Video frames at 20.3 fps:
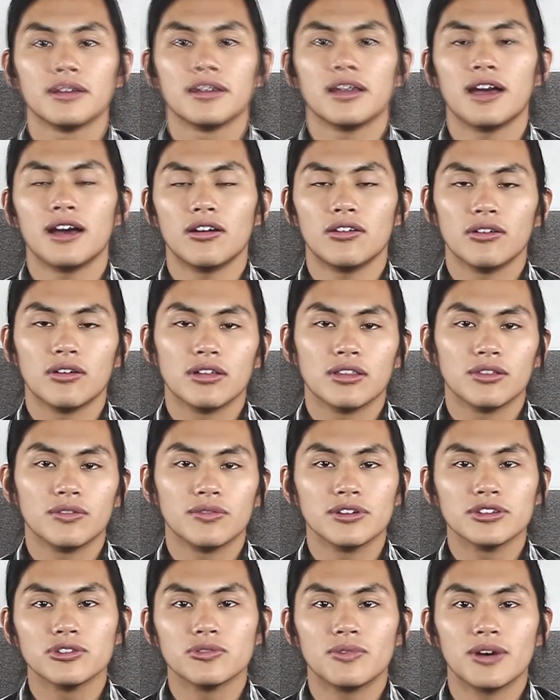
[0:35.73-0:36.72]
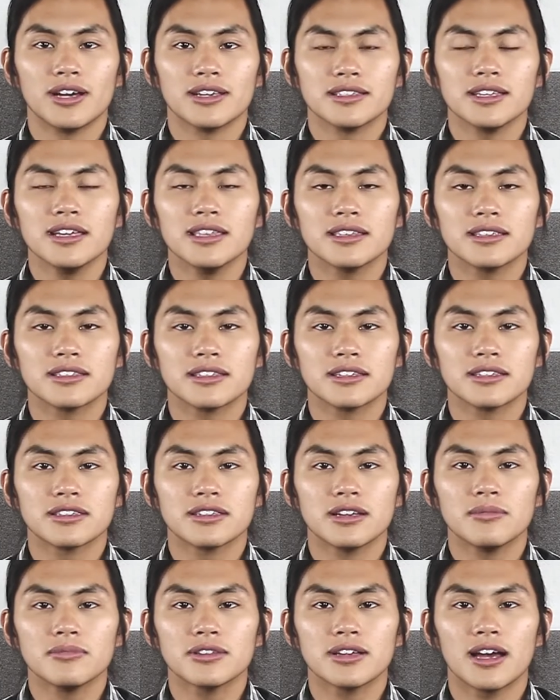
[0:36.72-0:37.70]
Now, the reason why I say this is
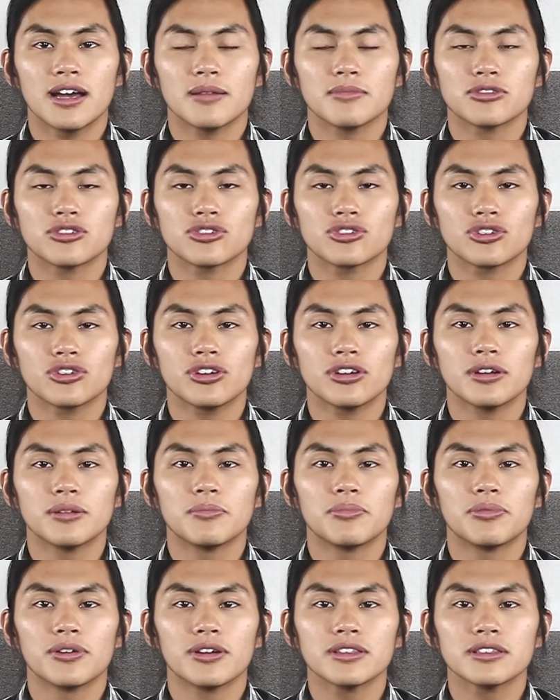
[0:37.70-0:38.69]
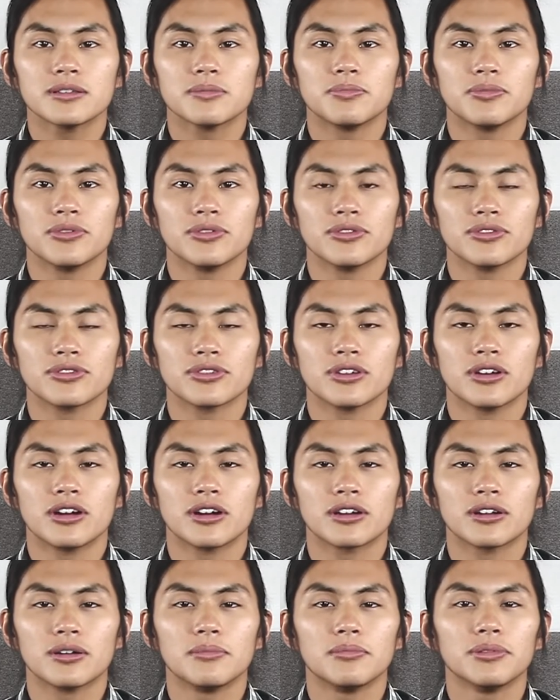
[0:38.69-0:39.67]
sometimes certain principles
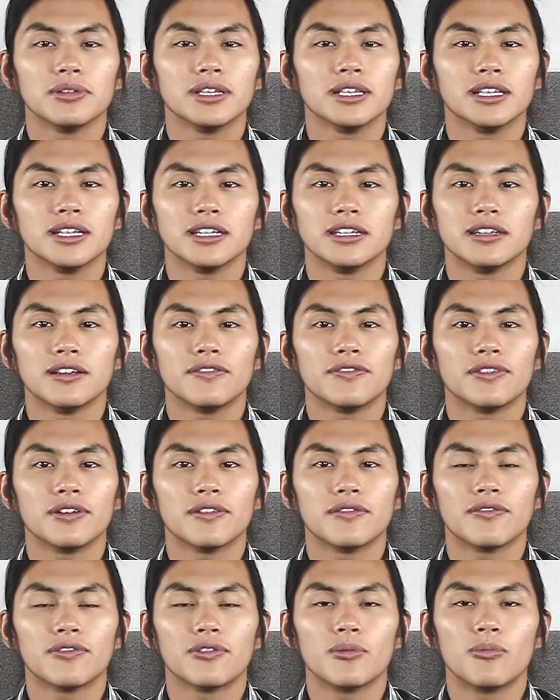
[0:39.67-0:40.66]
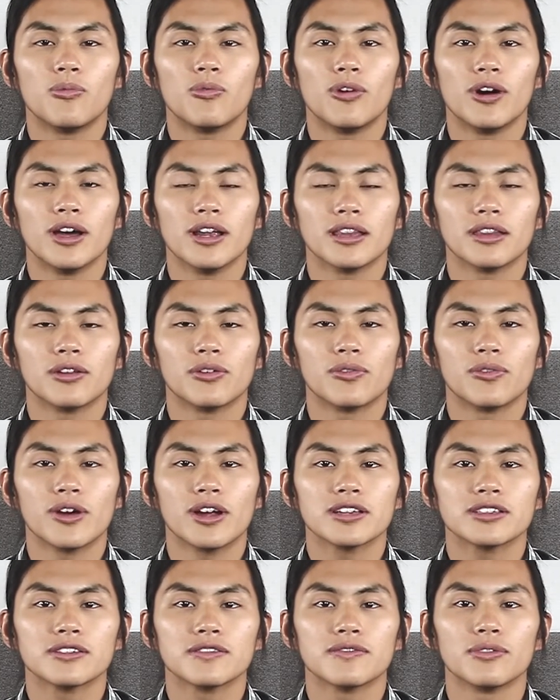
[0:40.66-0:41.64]
are completely different from what the
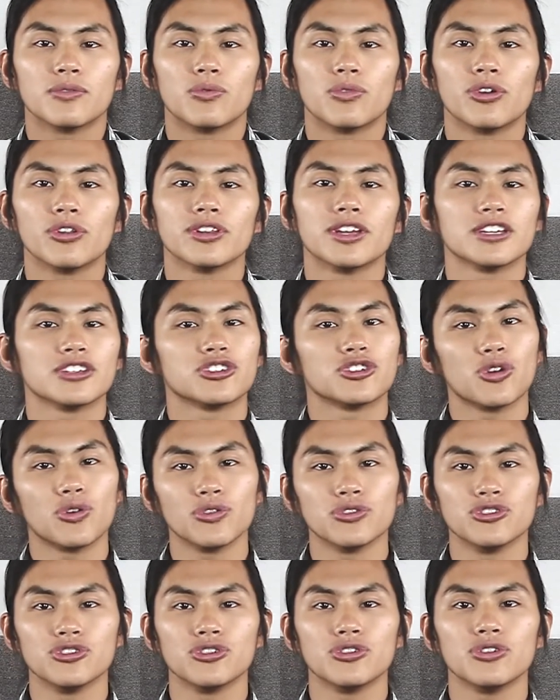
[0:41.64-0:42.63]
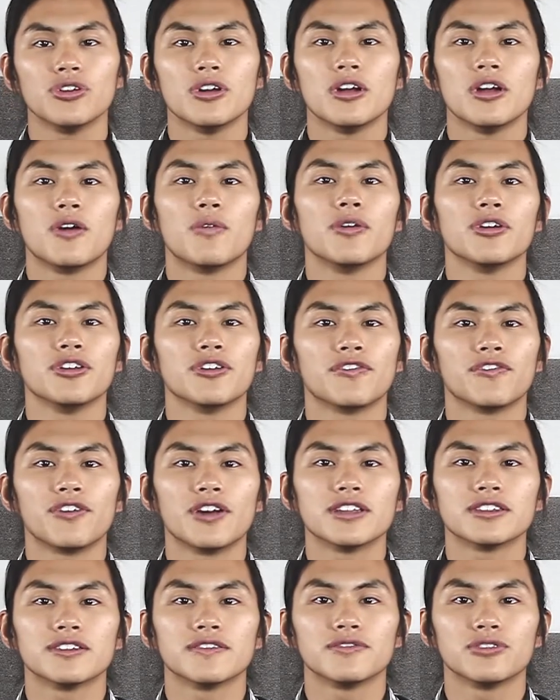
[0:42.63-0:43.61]
rest of the world has told you, what your
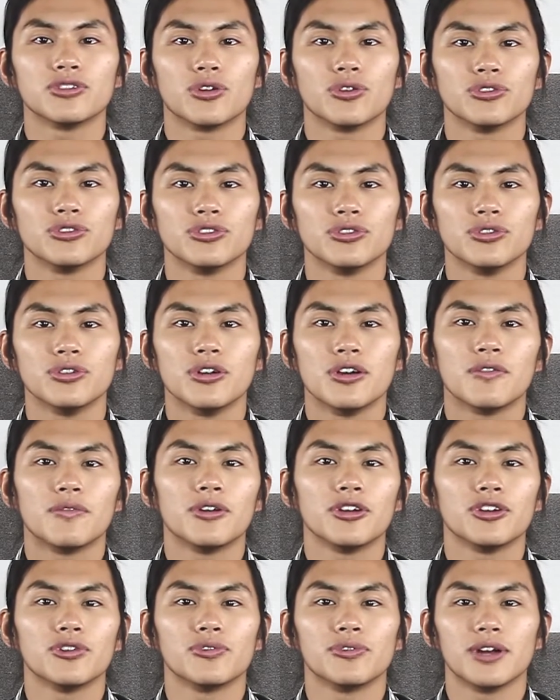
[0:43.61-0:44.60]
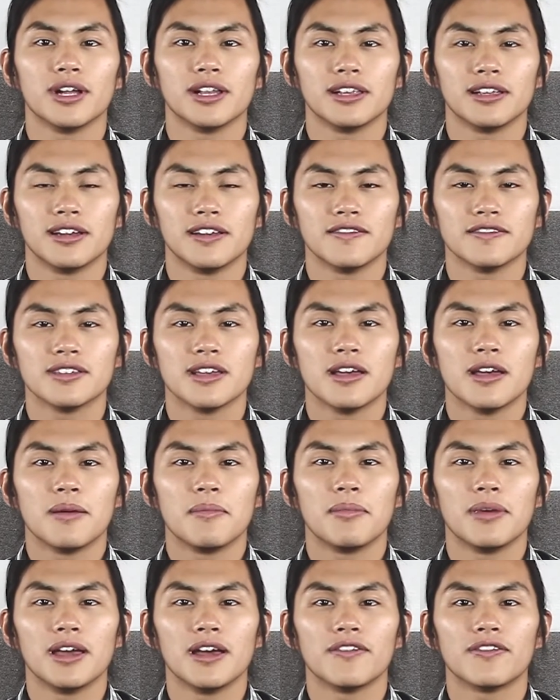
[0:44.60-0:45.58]
friends have told you, what your relatives
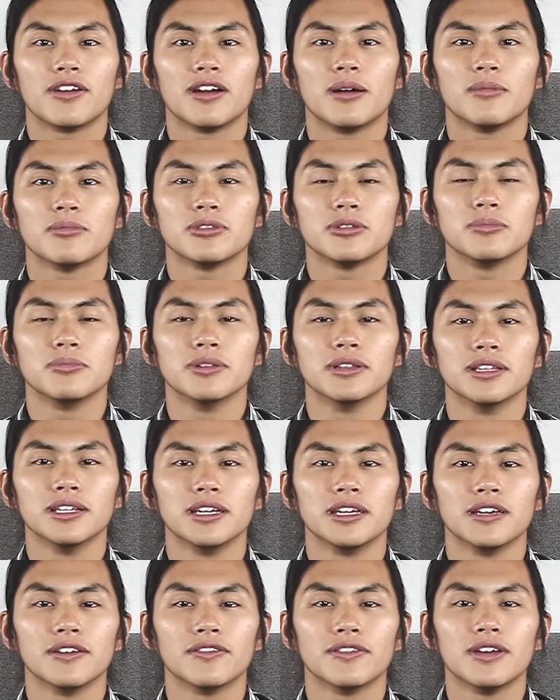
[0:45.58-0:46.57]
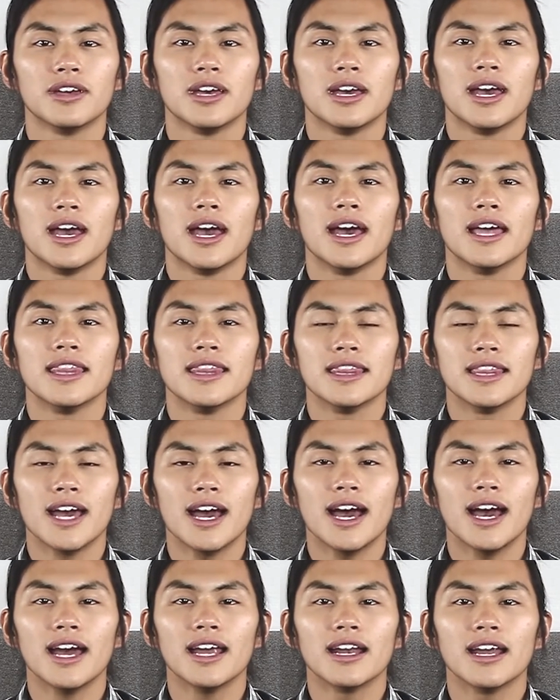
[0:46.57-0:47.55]
may have come to believe. And
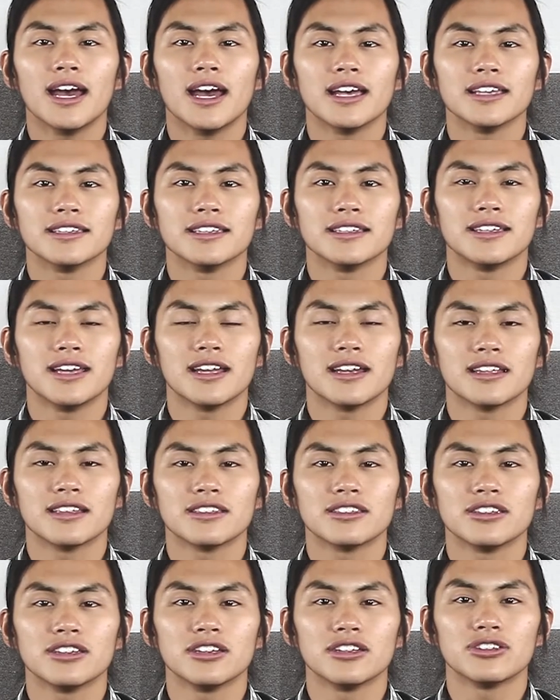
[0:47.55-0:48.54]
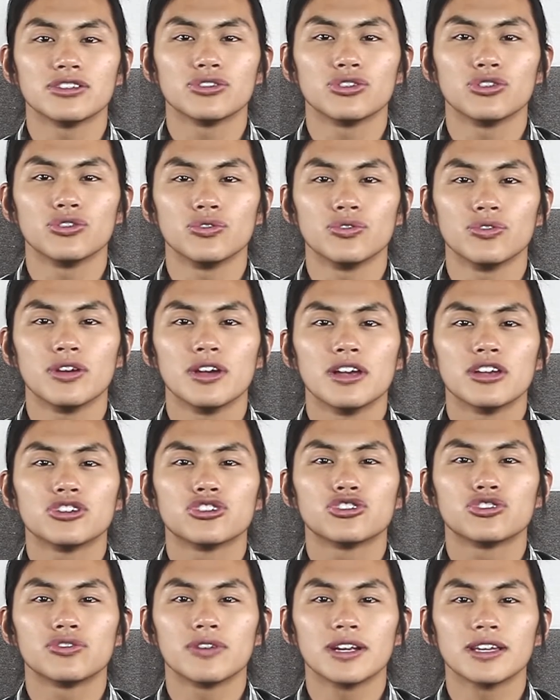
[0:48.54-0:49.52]
that has a tendency to
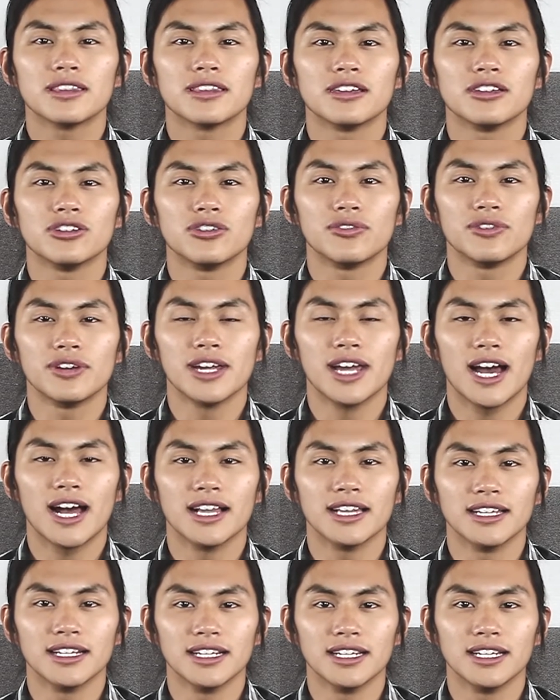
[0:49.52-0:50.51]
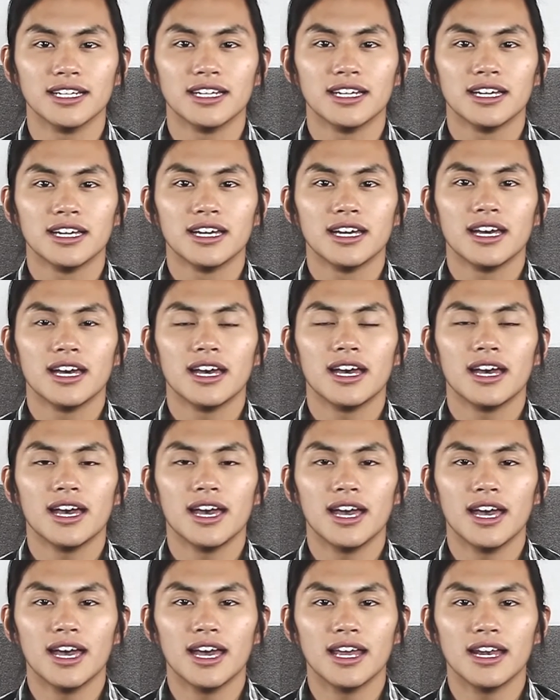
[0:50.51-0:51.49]
strengthen your reality
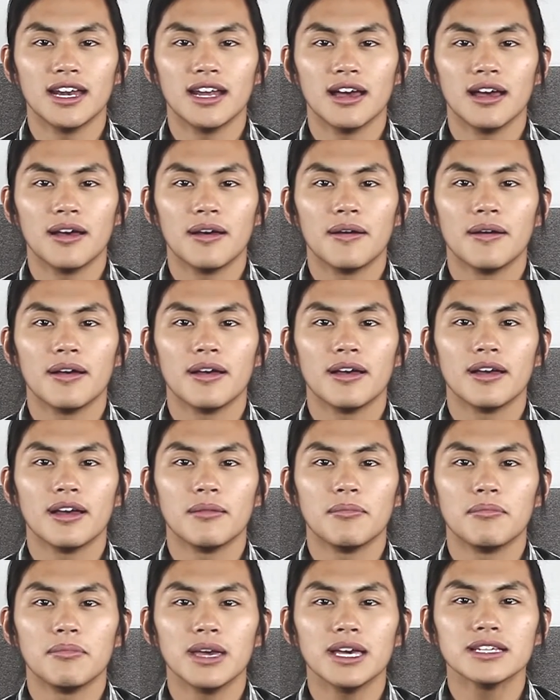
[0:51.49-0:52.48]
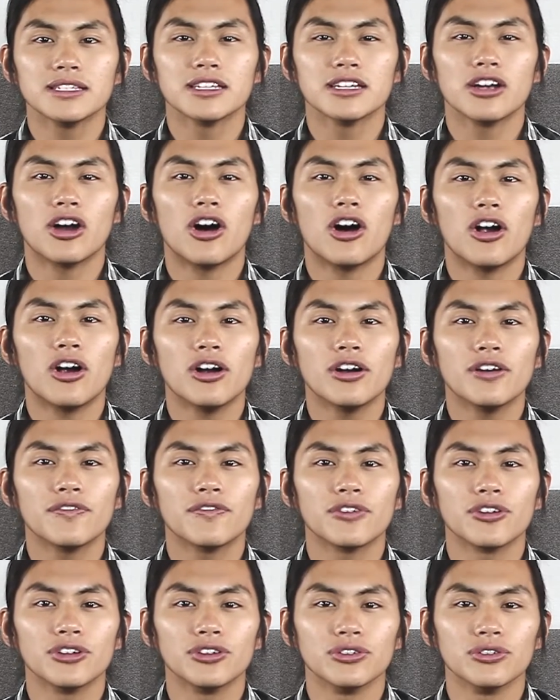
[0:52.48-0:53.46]
and makes it hard
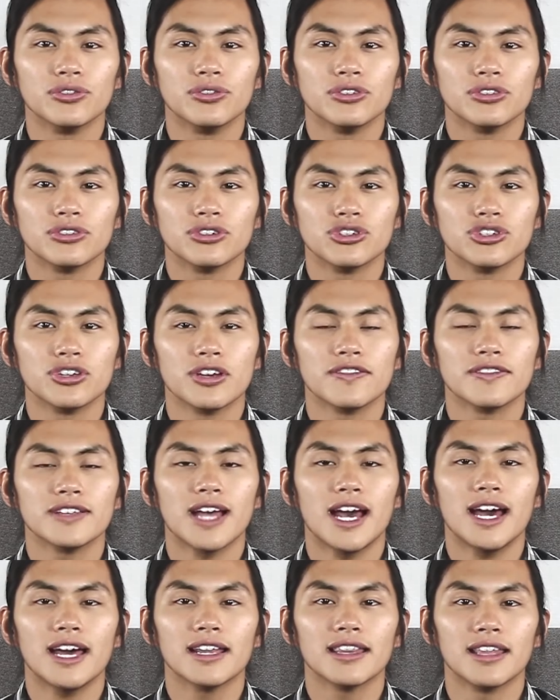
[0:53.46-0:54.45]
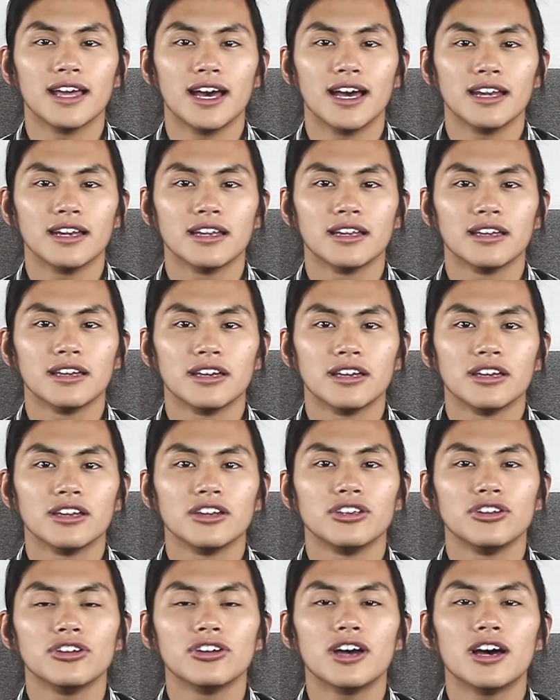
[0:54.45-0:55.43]
for you to shift out of that.
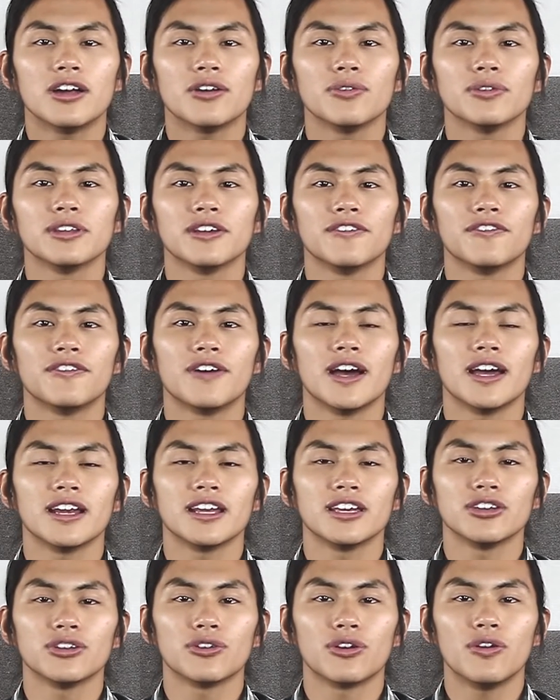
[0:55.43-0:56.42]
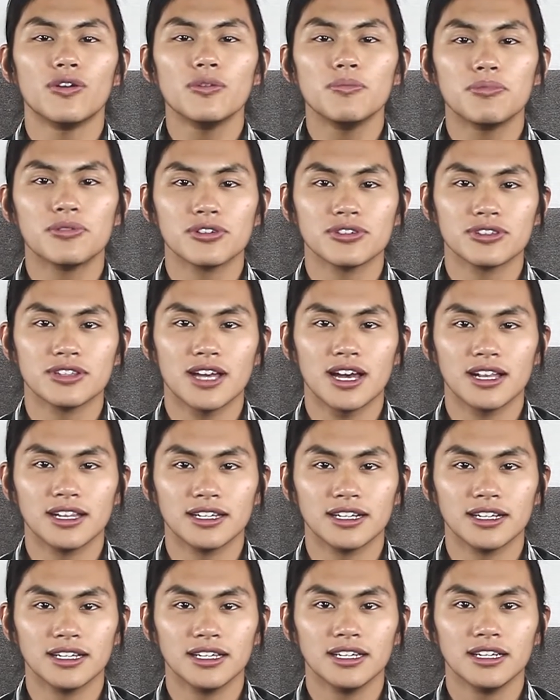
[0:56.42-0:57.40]
You're not only fighting your own
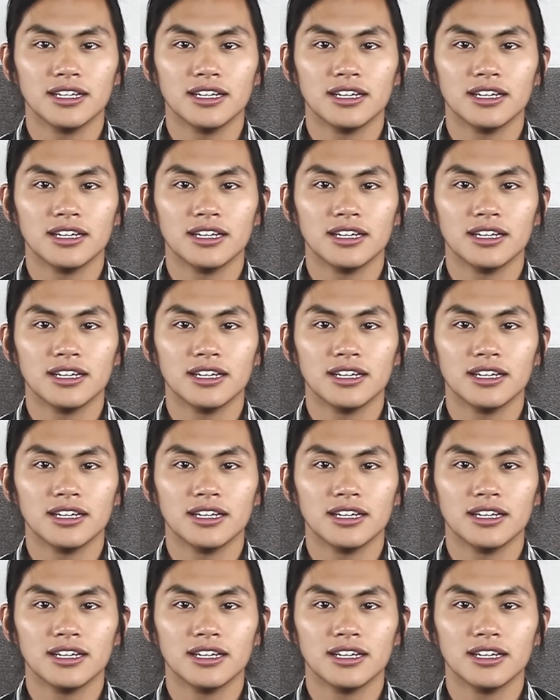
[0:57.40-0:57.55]
personality,